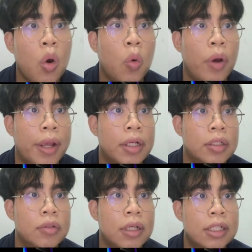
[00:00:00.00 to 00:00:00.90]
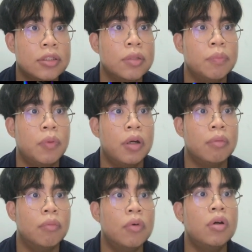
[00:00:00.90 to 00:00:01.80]
When US
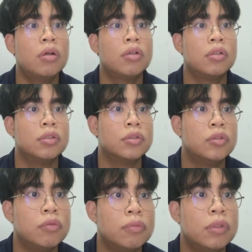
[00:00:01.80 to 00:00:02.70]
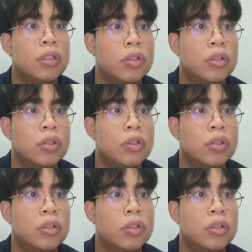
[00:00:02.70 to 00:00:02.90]
import more consumer